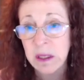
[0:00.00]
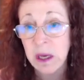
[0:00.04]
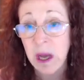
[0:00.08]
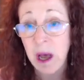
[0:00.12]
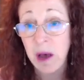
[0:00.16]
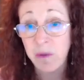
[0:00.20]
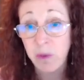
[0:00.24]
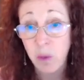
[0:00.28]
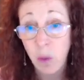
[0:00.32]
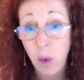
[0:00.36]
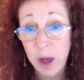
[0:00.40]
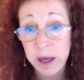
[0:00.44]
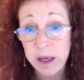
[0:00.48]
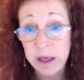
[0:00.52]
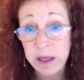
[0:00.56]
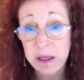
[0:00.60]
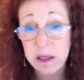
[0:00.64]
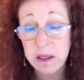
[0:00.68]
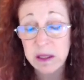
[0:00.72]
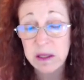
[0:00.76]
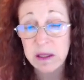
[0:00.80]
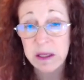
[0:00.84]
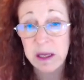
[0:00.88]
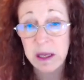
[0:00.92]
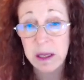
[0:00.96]
of
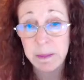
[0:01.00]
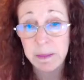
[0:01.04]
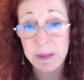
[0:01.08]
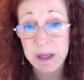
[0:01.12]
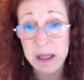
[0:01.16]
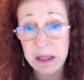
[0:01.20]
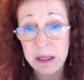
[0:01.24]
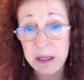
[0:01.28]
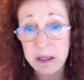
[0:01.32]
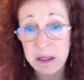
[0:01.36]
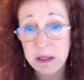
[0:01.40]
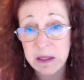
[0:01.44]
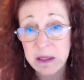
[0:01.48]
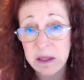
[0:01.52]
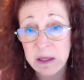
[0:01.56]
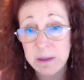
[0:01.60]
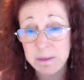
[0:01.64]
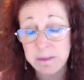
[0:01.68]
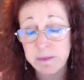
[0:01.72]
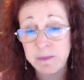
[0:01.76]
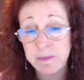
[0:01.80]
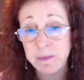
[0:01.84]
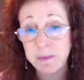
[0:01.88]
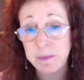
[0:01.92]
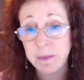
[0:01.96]
oneness and peace,
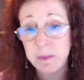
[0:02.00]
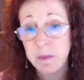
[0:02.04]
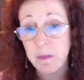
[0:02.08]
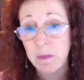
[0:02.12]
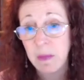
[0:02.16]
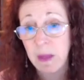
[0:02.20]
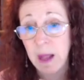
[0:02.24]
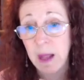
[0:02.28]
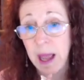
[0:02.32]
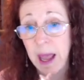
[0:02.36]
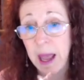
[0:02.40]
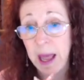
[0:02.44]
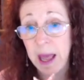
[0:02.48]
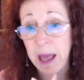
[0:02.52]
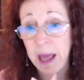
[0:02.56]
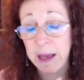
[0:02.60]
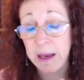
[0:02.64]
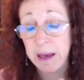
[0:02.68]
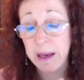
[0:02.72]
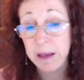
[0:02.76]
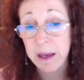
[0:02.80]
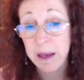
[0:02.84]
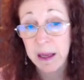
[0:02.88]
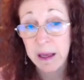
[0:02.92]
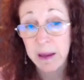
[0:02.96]

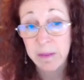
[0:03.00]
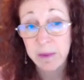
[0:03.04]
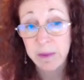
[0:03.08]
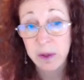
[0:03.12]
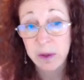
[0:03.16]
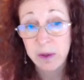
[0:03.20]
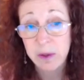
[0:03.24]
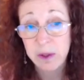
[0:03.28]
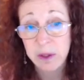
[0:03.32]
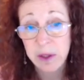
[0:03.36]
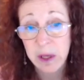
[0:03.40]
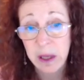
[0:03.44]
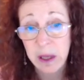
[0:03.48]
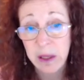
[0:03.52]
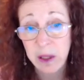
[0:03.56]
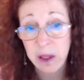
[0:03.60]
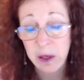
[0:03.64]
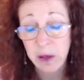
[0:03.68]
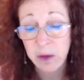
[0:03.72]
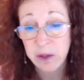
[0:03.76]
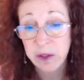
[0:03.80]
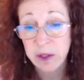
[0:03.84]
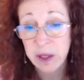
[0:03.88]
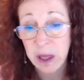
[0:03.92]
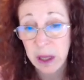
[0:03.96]
and
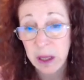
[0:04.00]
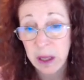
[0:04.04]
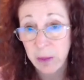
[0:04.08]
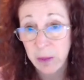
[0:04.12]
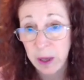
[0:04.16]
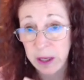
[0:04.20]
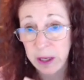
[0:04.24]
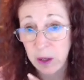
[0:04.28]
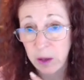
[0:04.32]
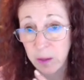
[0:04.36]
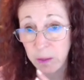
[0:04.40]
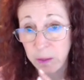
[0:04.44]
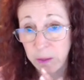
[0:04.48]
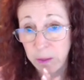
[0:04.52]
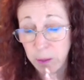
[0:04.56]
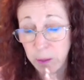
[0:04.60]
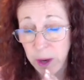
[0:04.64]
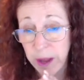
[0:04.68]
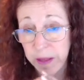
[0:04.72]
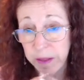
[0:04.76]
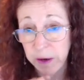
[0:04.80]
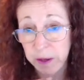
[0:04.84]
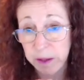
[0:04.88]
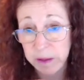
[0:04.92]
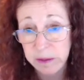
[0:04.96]
celebrate your
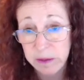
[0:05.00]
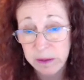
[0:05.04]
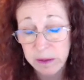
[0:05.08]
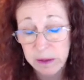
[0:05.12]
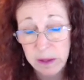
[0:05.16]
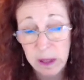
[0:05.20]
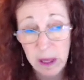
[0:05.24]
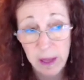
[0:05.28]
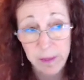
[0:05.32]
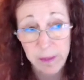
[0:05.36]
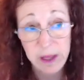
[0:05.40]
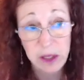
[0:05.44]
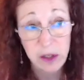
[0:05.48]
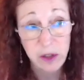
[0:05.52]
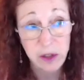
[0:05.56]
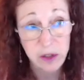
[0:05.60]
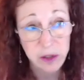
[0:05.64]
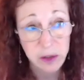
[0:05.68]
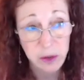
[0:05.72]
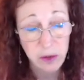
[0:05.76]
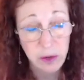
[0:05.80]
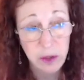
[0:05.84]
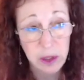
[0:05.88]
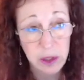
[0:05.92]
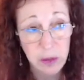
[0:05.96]
brother. I mean,
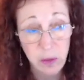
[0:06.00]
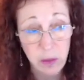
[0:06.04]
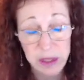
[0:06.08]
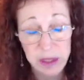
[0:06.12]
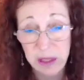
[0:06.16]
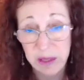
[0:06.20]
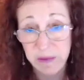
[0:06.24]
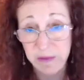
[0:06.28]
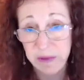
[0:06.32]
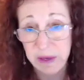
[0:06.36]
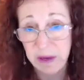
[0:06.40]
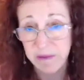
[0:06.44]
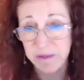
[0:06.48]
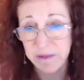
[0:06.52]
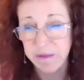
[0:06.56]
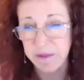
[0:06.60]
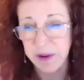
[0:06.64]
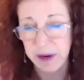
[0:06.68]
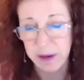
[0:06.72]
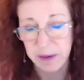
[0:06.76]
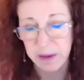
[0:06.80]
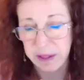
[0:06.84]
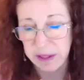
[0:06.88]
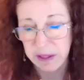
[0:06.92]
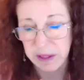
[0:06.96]
certainly we live in a
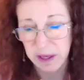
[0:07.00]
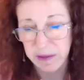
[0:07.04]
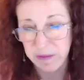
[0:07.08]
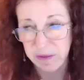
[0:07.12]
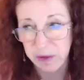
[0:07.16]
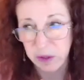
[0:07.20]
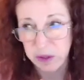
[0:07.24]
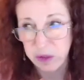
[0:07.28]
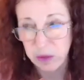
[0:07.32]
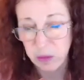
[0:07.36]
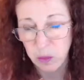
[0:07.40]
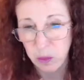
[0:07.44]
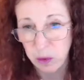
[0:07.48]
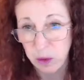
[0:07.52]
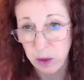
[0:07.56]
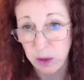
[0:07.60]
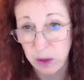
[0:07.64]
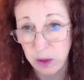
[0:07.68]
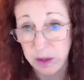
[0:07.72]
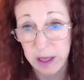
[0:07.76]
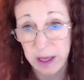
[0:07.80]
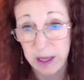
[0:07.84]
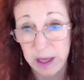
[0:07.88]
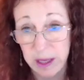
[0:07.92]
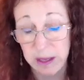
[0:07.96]
very diverse
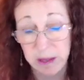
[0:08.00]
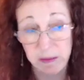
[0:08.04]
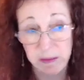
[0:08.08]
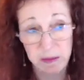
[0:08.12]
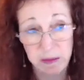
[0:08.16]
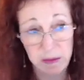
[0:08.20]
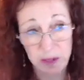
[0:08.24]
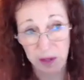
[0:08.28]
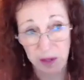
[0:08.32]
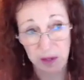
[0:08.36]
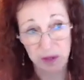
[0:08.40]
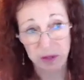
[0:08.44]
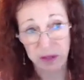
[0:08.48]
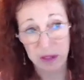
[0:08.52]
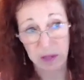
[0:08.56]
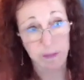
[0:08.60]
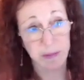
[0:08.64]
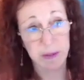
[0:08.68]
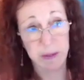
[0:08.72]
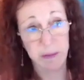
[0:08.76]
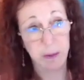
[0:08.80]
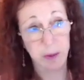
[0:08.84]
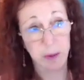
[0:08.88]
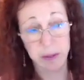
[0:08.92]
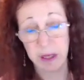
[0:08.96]
world, and there are some
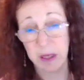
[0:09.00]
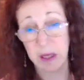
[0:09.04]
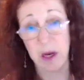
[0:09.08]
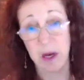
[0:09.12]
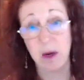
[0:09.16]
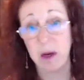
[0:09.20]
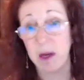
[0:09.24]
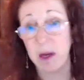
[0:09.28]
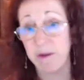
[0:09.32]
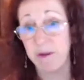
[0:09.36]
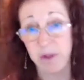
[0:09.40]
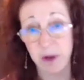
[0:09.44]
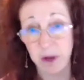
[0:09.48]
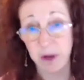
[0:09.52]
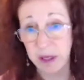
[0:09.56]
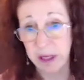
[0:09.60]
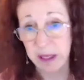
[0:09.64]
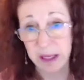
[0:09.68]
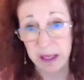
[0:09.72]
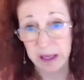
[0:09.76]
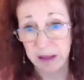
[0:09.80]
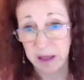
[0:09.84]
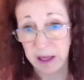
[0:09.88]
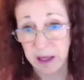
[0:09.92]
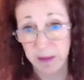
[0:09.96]
people that are never going to
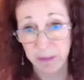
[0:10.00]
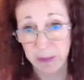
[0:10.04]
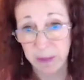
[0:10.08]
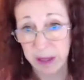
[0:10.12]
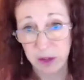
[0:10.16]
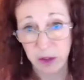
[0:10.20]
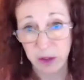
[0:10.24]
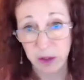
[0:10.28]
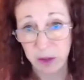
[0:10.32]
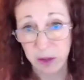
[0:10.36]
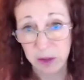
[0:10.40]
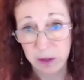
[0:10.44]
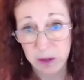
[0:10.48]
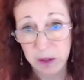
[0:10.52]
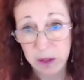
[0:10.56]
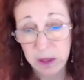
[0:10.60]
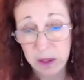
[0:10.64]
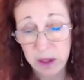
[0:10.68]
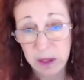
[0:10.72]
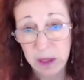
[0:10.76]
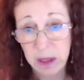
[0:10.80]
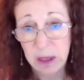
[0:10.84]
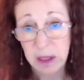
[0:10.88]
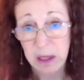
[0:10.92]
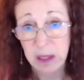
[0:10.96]
get the picture.
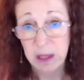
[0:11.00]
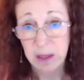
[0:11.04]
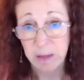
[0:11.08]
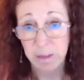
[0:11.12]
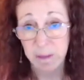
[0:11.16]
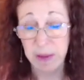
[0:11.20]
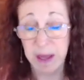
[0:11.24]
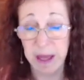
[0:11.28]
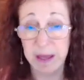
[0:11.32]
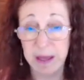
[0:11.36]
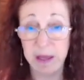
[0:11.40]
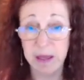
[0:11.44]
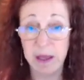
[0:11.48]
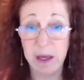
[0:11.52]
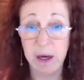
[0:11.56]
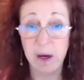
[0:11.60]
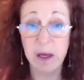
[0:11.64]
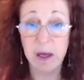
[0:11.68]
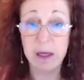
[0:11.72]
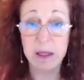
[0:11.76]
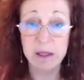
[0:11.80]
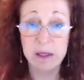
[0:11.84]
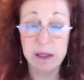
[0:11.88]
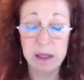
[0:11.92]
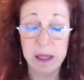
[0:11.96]
But there
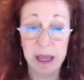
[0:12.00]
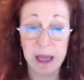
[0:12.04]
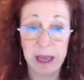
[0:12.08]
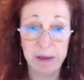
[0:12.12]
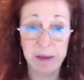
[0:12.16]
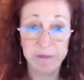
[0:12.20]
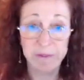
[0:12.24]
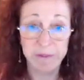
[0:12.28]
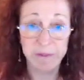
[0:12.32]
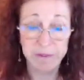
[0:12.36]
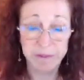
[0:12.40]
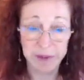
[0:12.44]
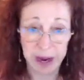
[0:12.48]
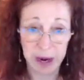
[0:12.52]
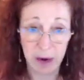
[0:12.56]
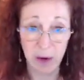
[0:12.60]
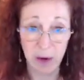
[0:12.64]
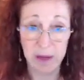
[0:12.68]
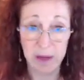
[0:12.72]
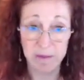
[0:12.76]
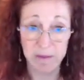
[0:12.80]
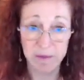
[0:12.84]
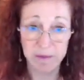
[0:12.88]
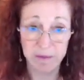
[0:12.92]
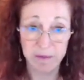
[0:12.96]
is a
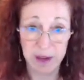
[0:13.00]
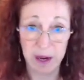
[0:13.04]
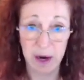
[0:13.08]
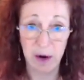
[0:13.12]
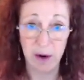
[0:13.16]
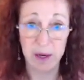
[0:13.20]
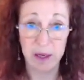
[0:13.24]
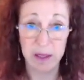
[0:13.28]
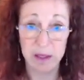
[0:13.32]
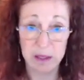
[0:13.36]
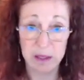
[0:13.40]
very, very